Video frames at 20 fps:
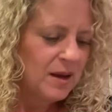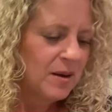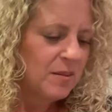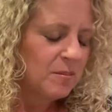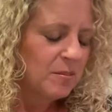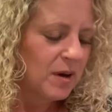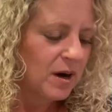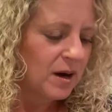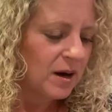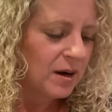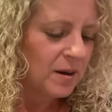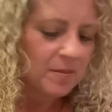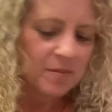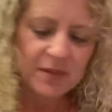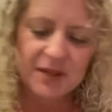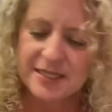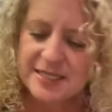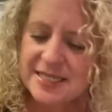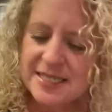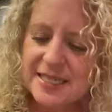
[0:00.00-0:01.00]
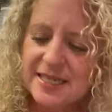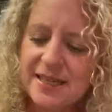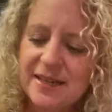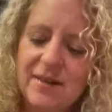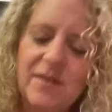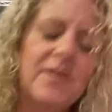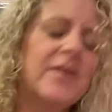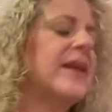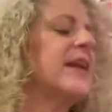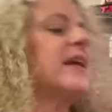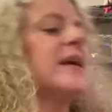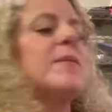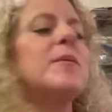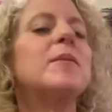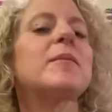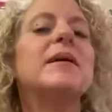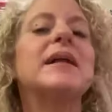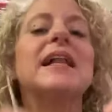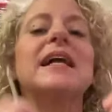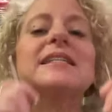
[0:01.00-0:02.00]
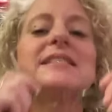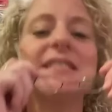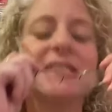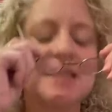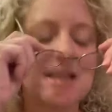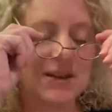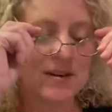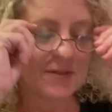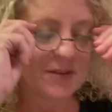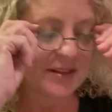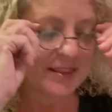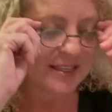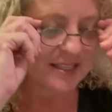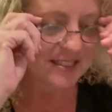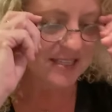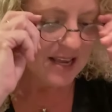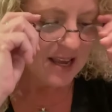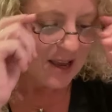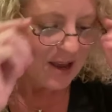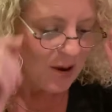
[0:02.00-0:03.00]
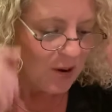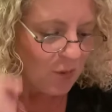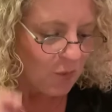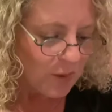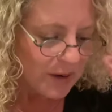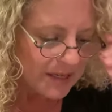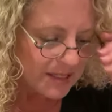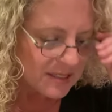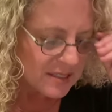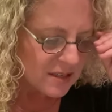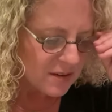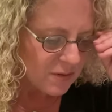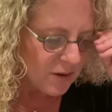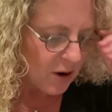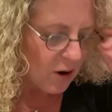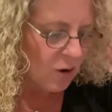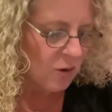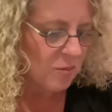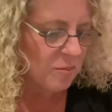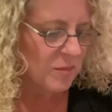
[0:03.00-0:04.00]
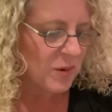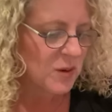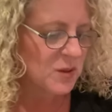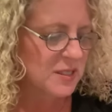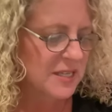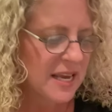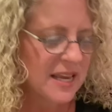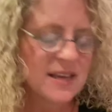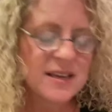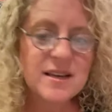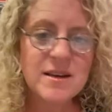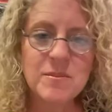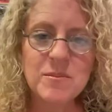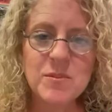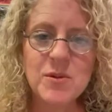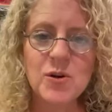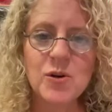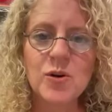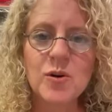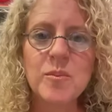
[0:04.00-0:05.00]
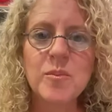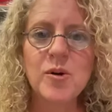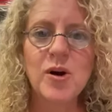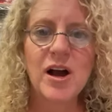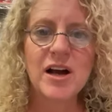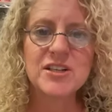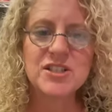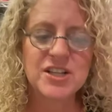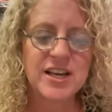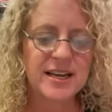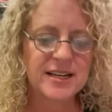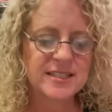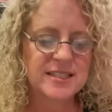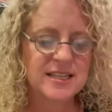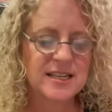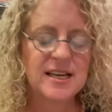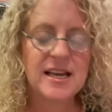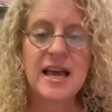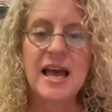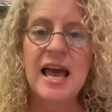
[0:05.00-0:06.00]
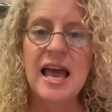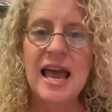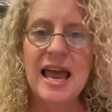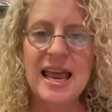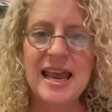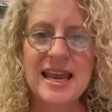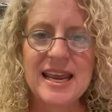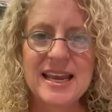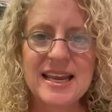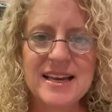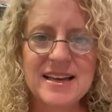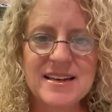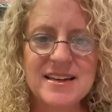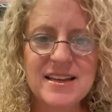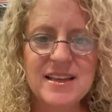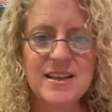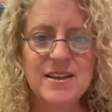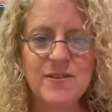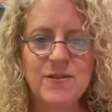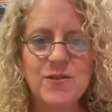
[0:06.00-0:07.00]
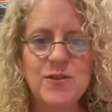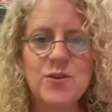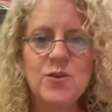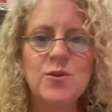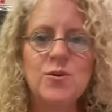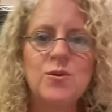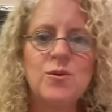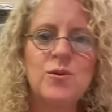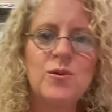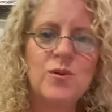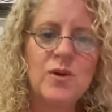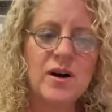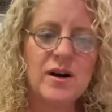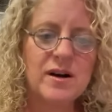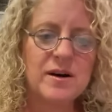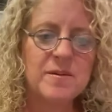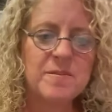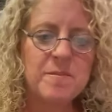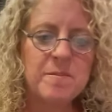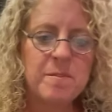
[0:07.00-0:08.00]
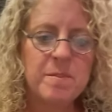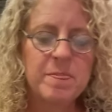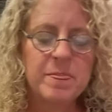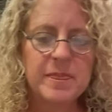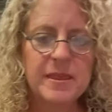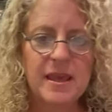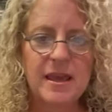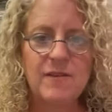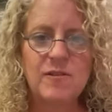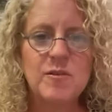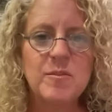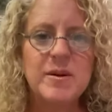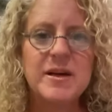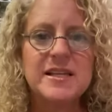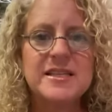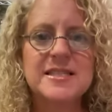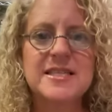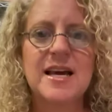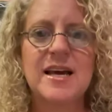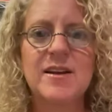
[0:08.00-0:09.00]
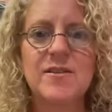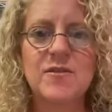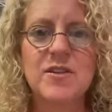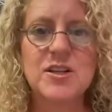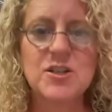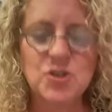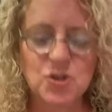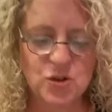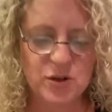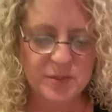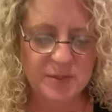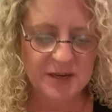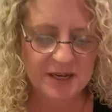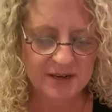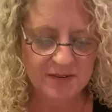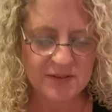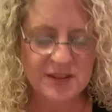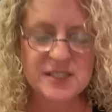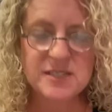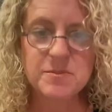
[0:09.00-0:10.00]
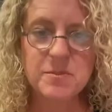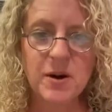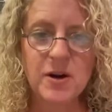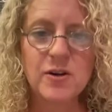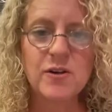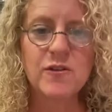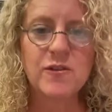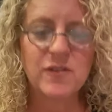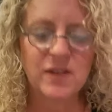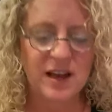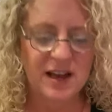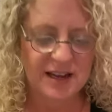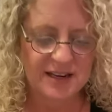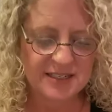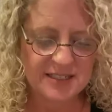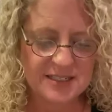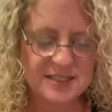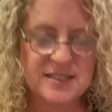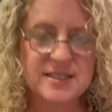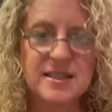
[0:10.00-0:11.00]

Let's see, hold on, I can put my glasses on to read this. Wings of Hope Mosaic Mural Project. And if you, everybody's kind of contributing these butterflies.